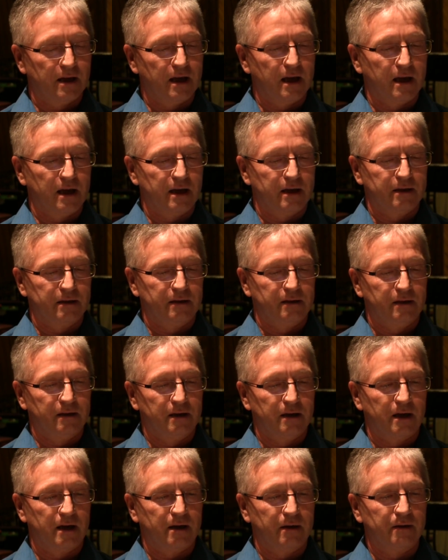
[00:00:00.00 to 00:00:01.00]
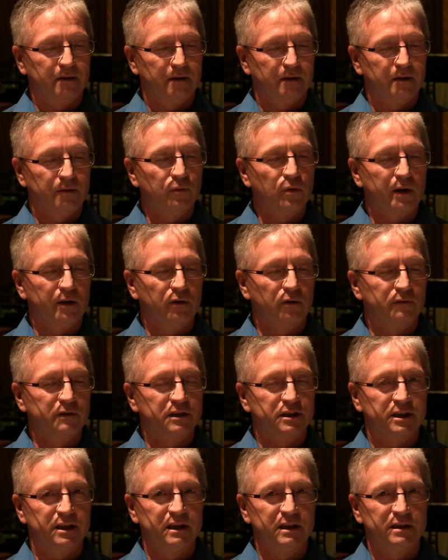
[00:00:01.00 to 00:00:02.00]
and uh, went
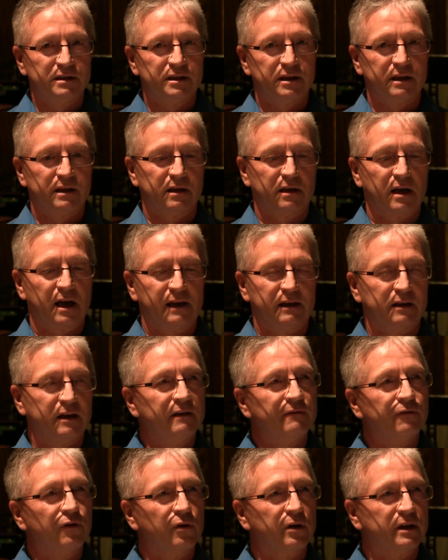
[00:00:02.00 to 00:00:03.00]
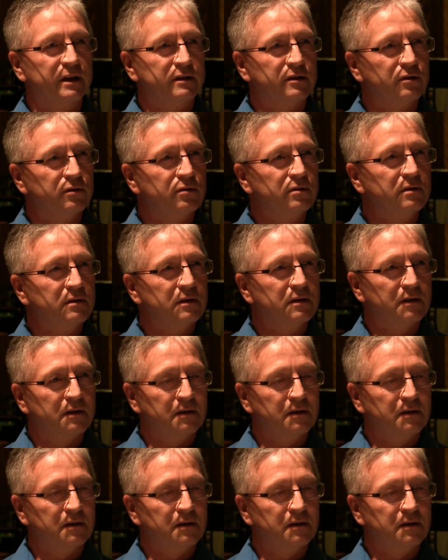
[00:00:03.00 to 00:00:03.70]
overseas in 1942.